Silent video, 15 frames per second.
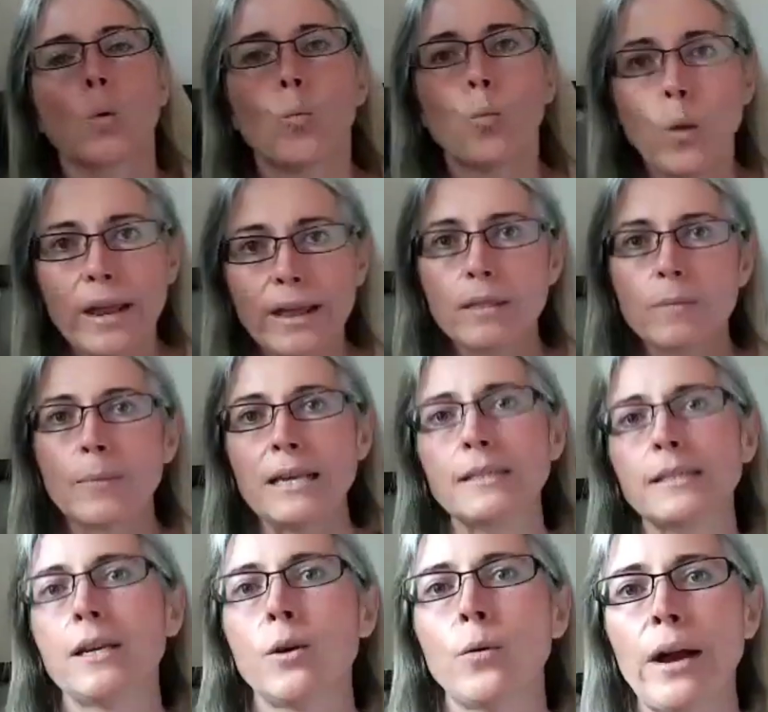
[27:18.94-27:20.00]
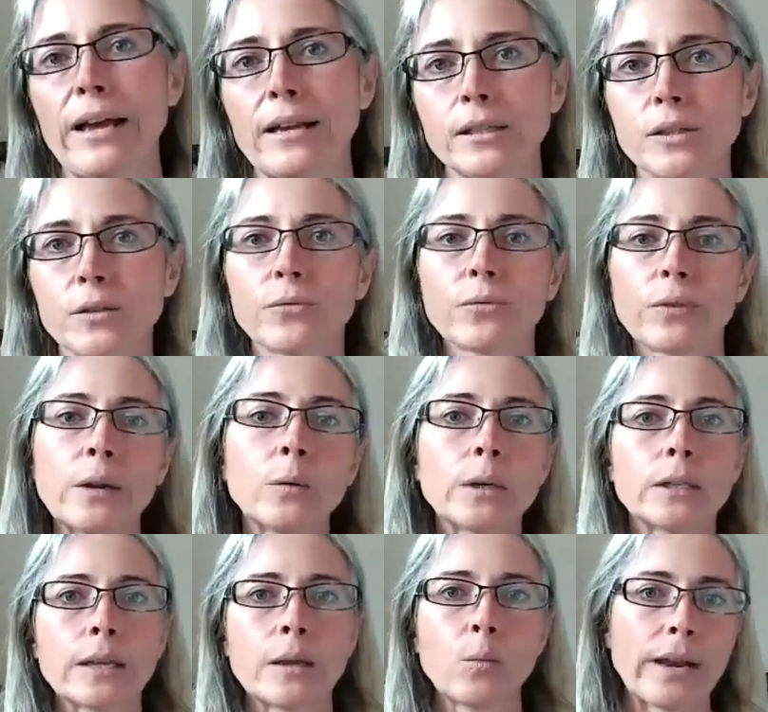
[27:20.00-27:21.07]
With PCOS,
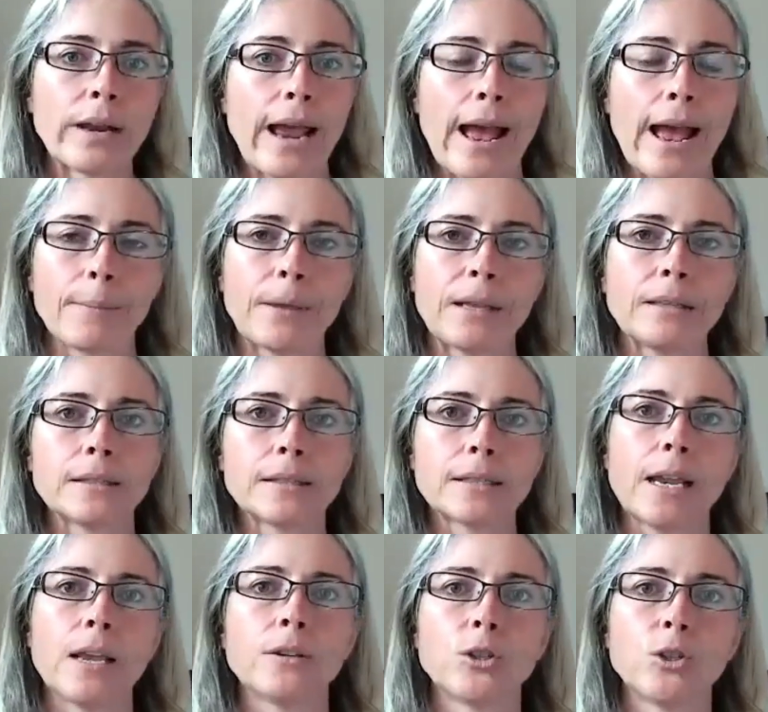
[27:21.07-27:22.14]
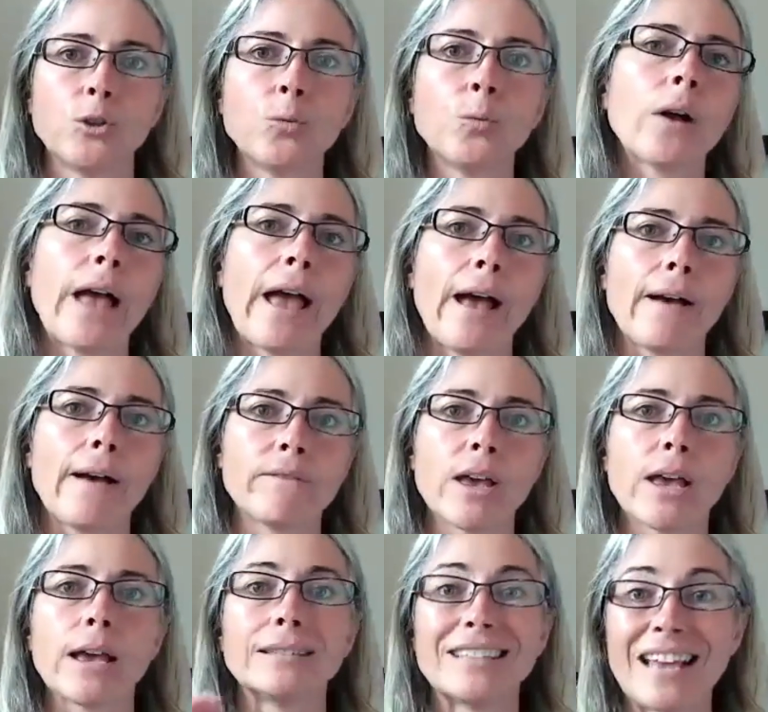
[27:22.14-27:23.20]
frequently what happens is you will have
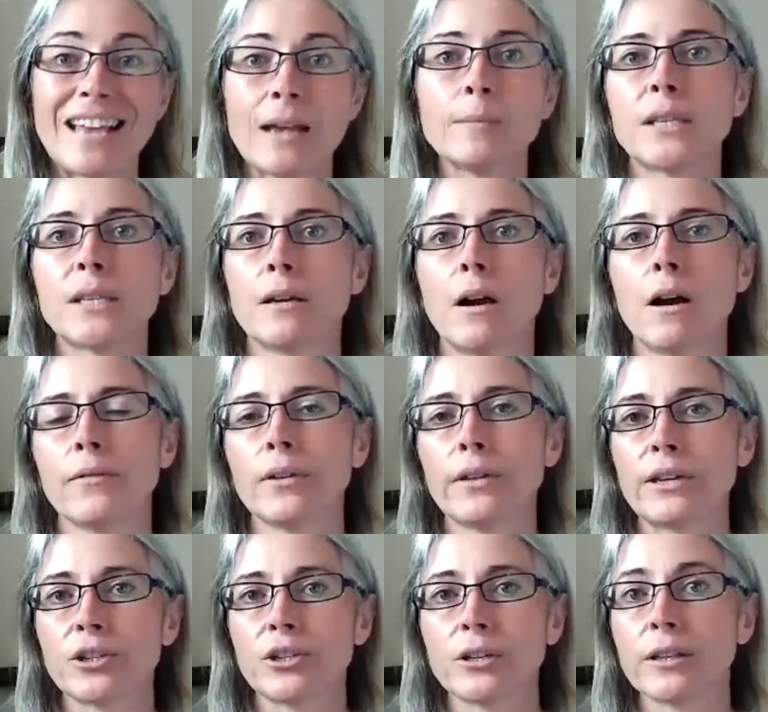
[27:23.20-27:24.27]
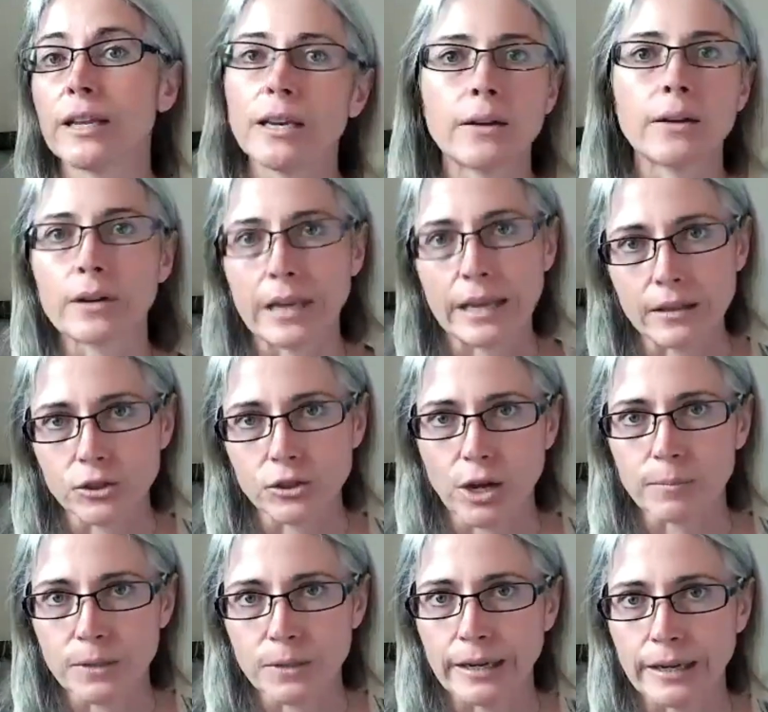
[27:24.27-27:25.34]
attempts at ovulation that never get the
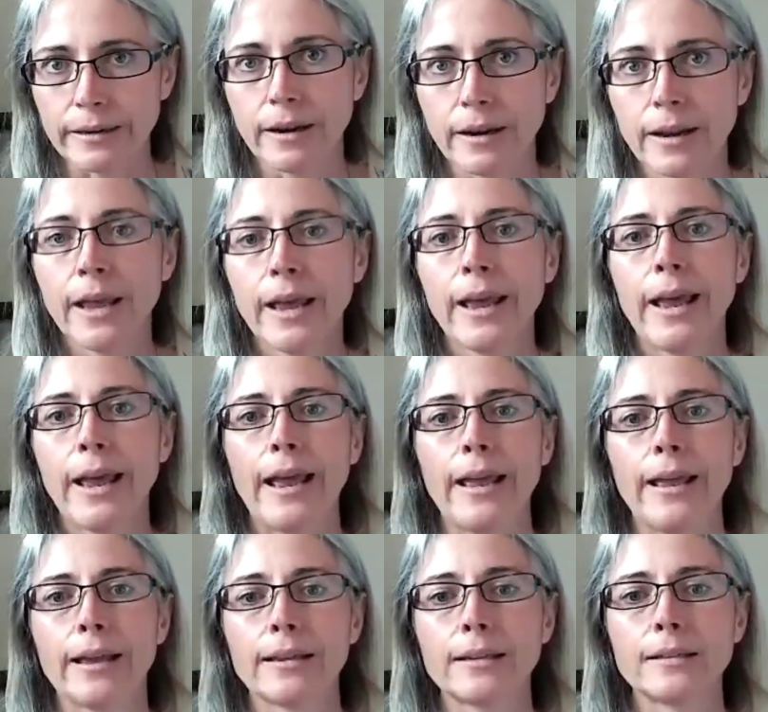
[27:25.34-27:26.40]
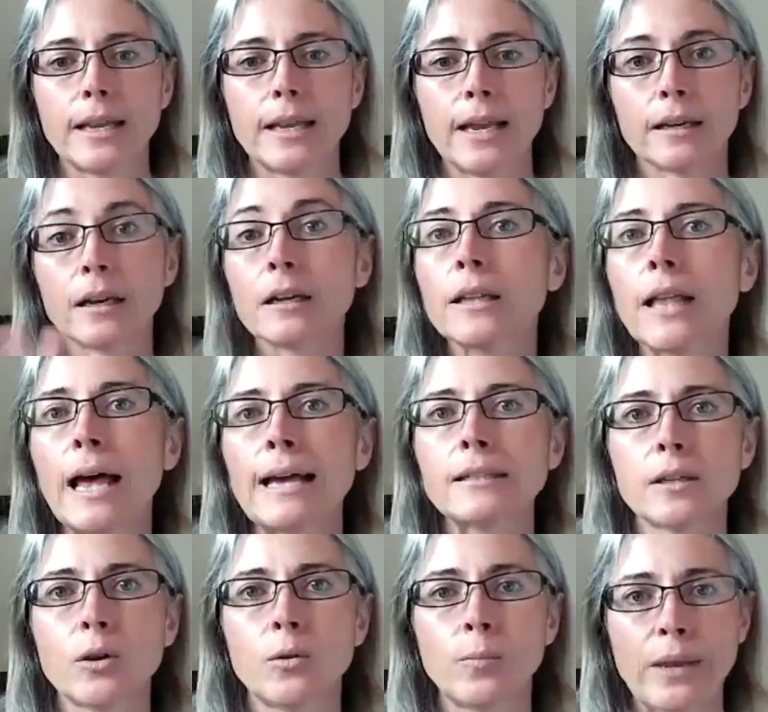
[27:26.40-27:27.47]
job done. And in
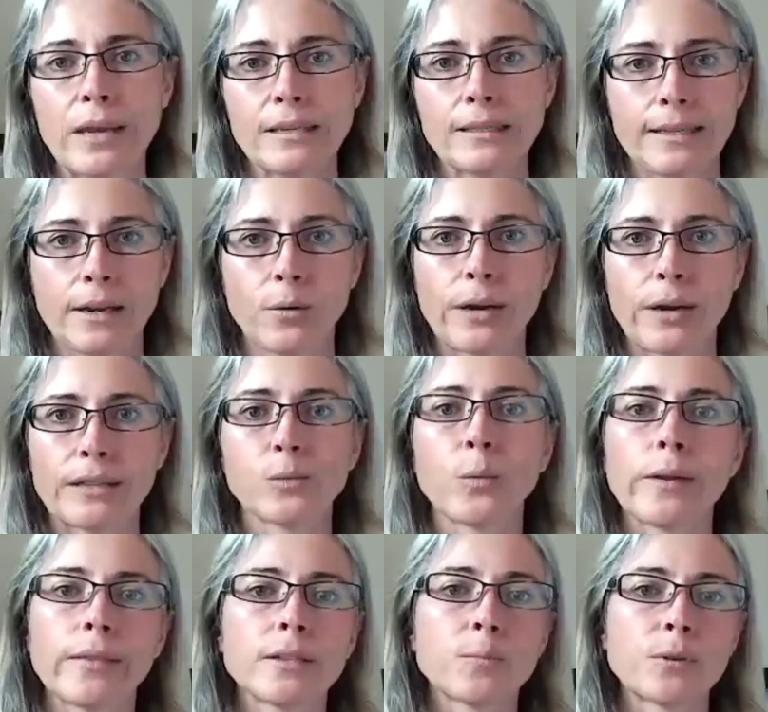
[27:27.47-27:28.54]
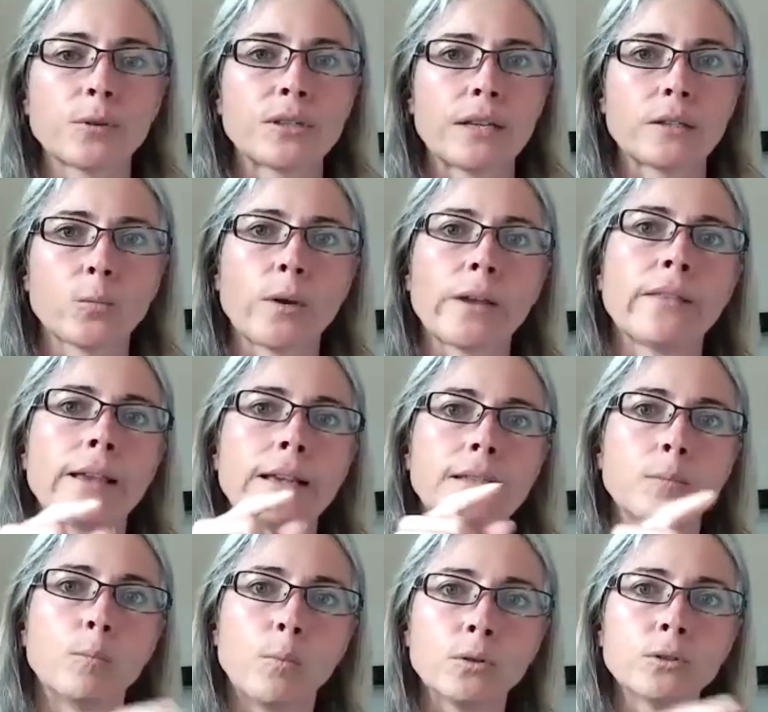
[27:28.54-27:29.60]
classical PCOS, what this presents with
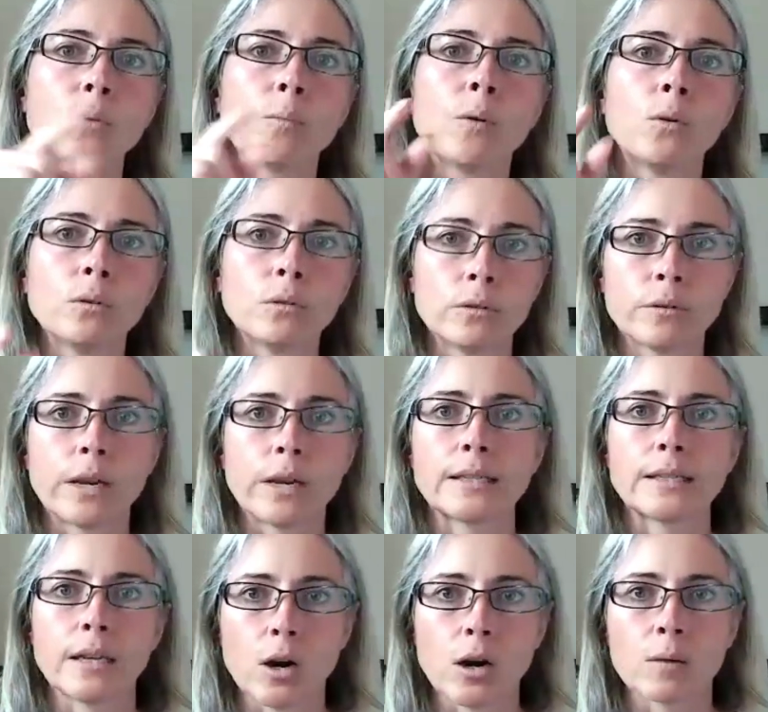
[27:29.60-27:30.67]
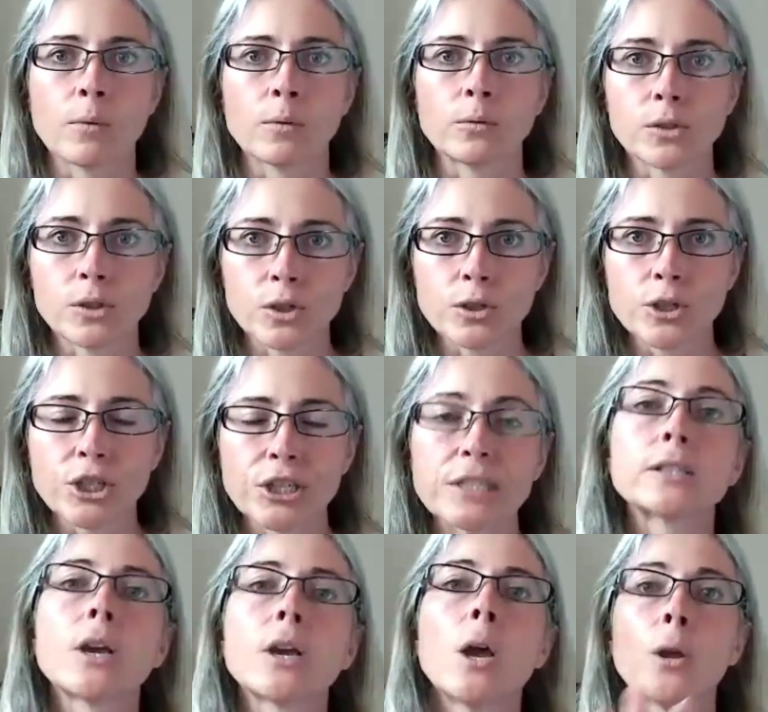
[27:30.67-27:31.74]
is multiple luteinizing hormone
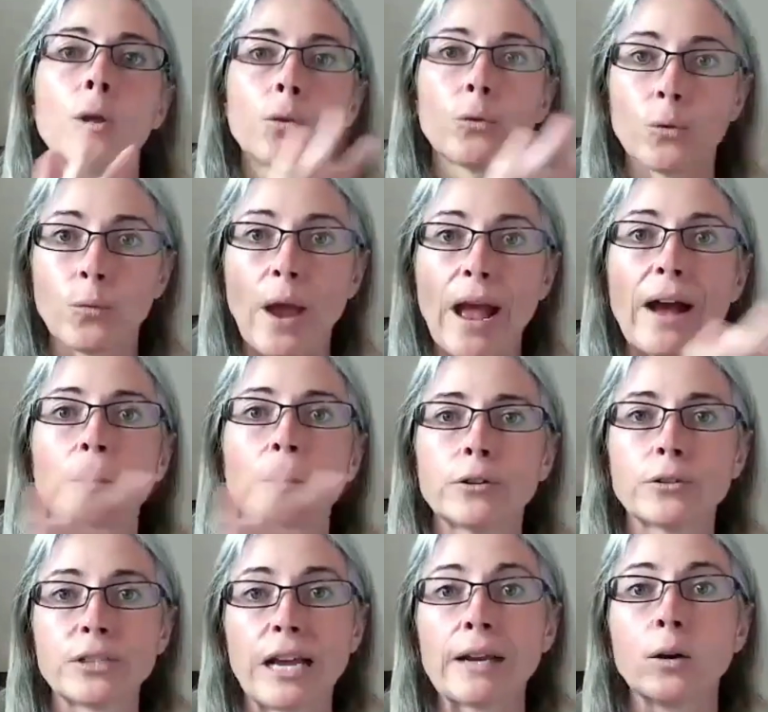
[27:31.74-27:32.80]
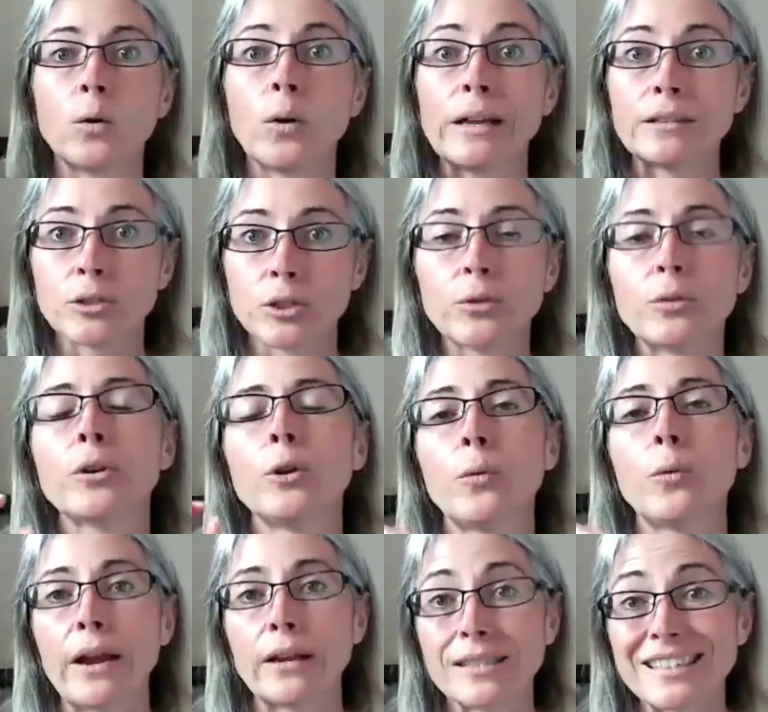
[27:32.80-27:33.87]
surges throughout your cycle until
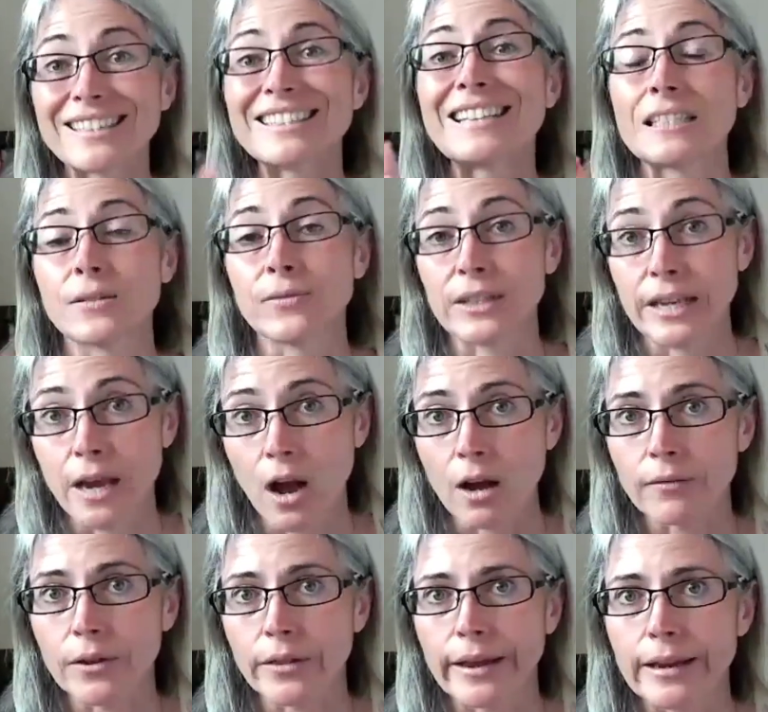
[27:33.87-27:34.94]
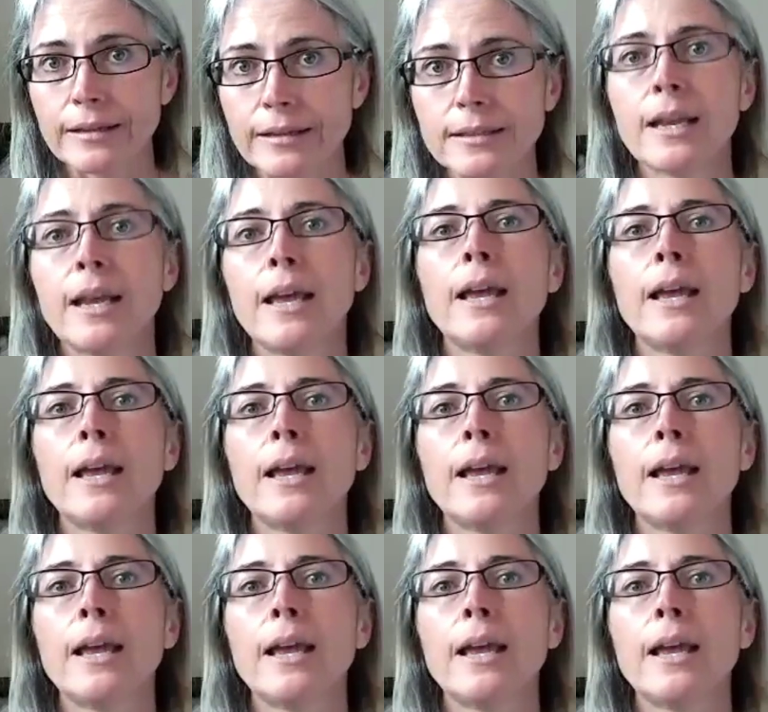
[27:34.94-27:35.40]
you successfully ovulate.